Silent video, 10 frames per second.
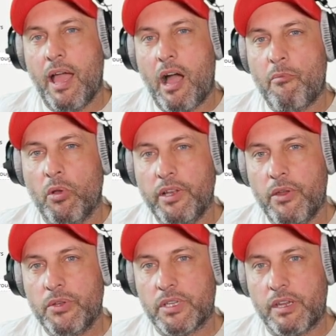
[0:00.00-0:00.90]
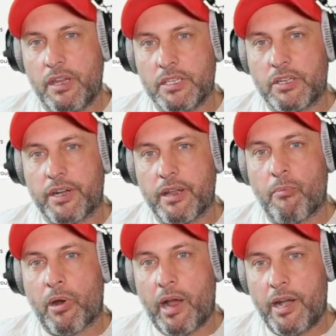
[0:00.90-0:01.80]
I'm only using history
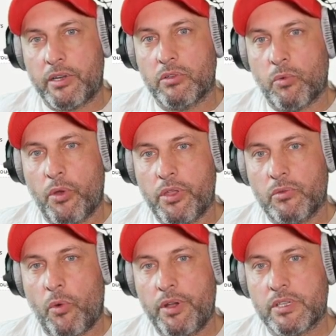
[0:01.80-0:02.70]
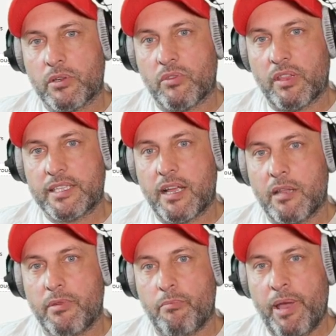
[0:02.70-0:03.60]
prior to 2020, so that's going
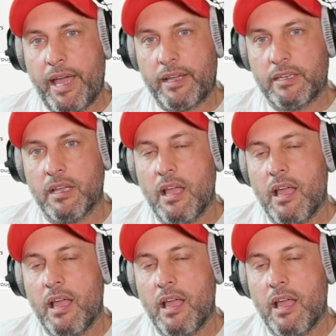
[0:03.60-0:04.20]
to be pegged.